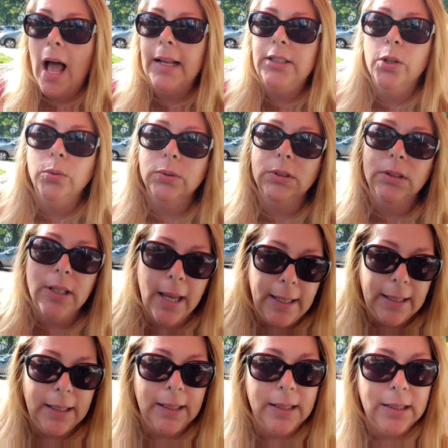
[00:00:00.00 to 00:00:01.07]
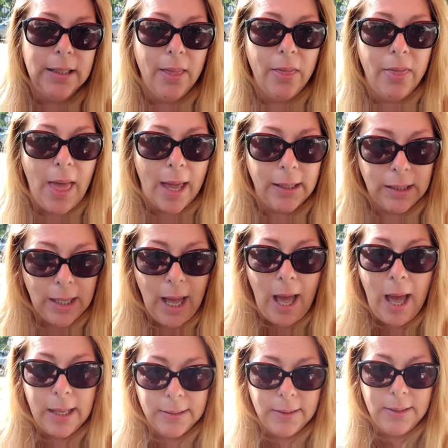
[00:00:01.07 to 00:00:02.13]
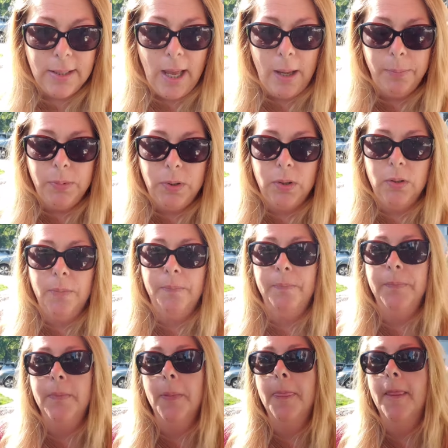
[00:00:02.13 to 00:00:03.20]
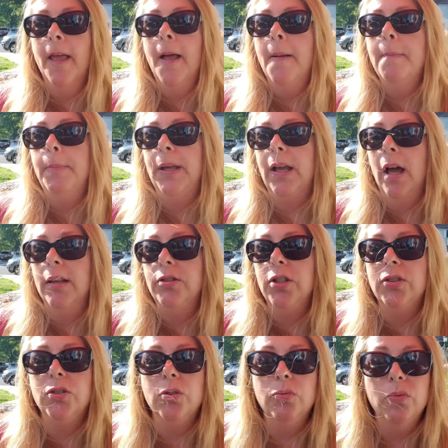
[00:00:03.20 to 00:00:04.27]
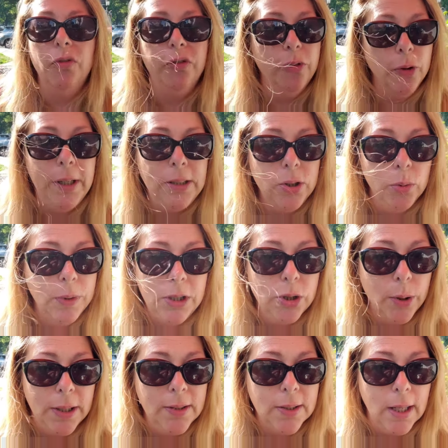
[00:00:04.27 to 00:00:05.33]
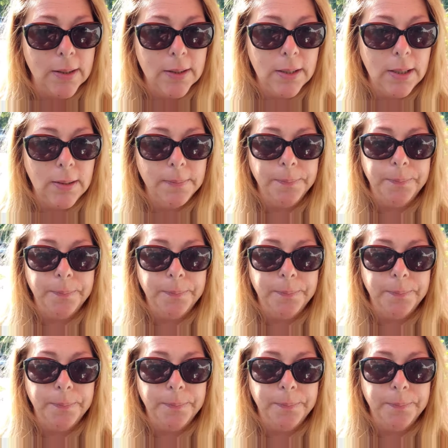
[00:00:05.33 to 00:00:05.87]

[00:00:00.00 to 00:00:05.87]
don't like that concept, because it's free to rejoin Scentsy.